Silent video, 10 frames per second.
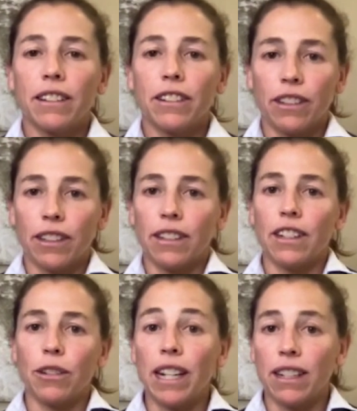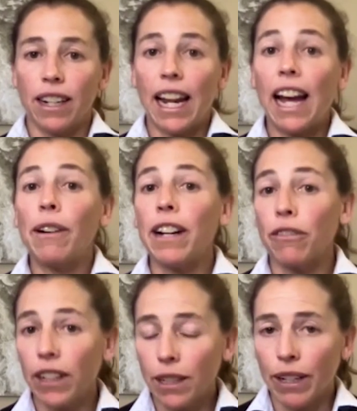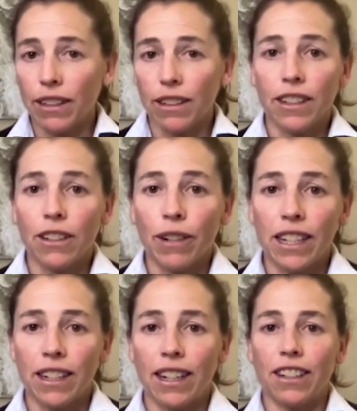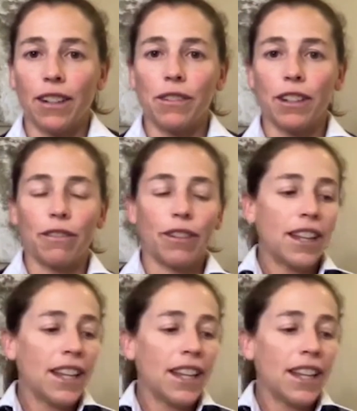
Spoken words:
to the situation and how I felt about the situation in terms of